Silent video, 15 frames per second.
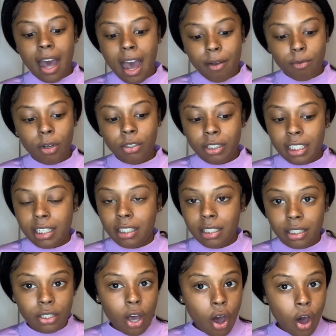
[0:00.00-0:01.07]
I wrote
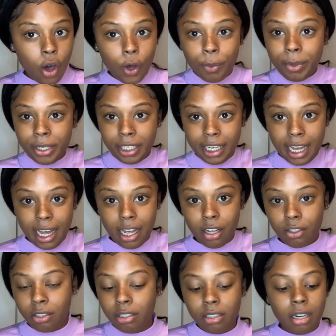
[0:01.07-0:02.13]
this whole book
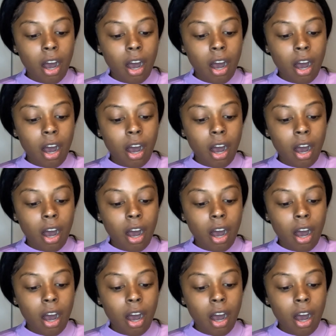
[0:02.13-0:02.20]
down,